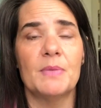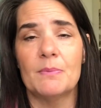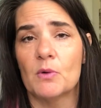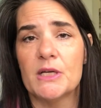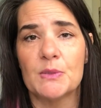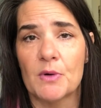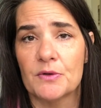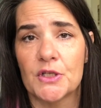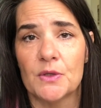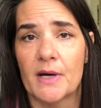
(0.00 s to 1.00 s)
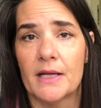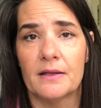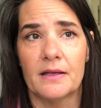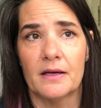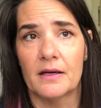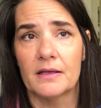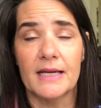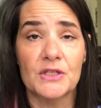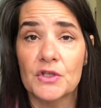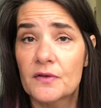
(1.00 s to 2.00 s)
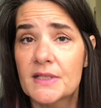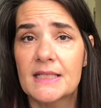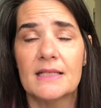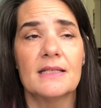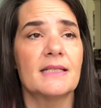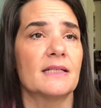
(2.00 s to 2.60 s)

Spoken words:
people we spoke to at the guest services,